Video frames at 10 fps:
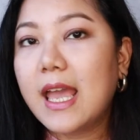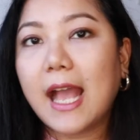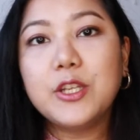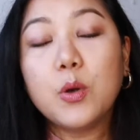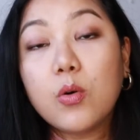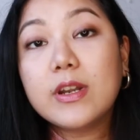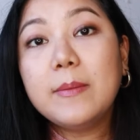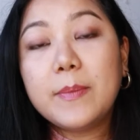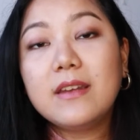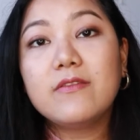and you
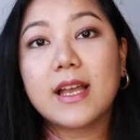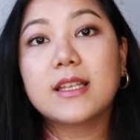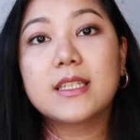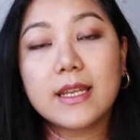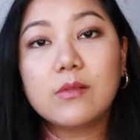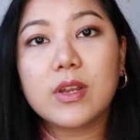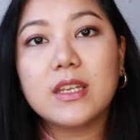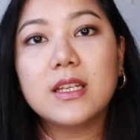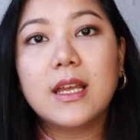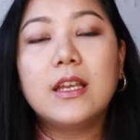only pin via TAILWIND,